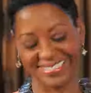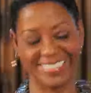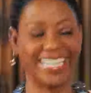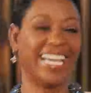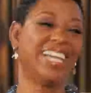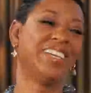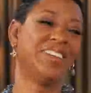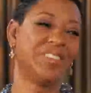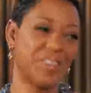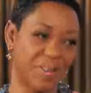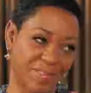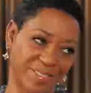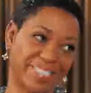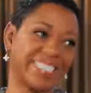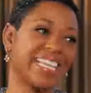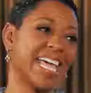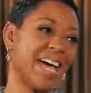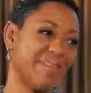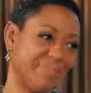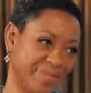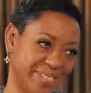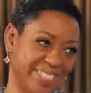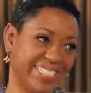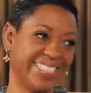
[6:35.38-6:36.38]
And I was a
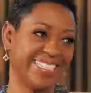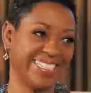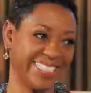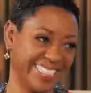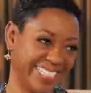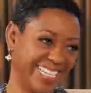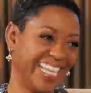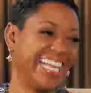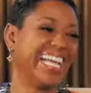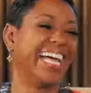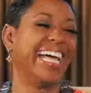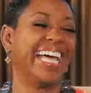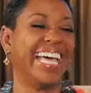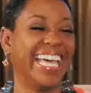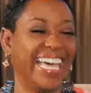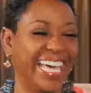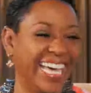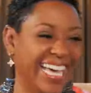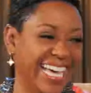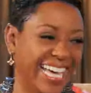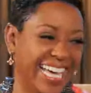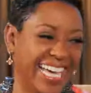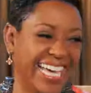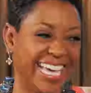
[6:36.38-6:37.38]
captain.
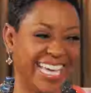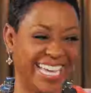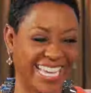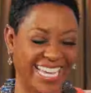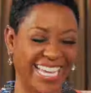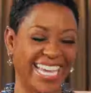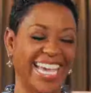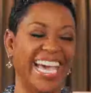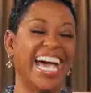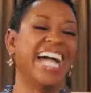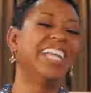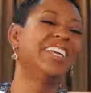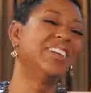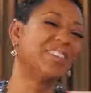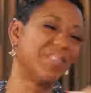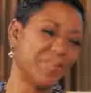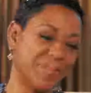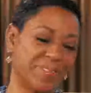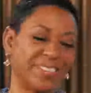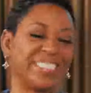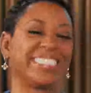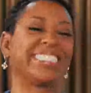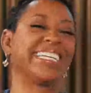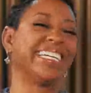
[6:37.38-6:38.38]
And we
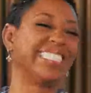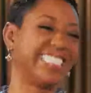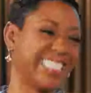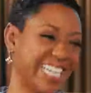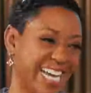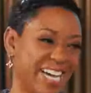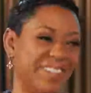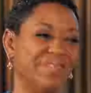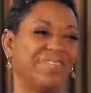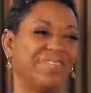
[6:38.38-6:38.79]
went to state champs.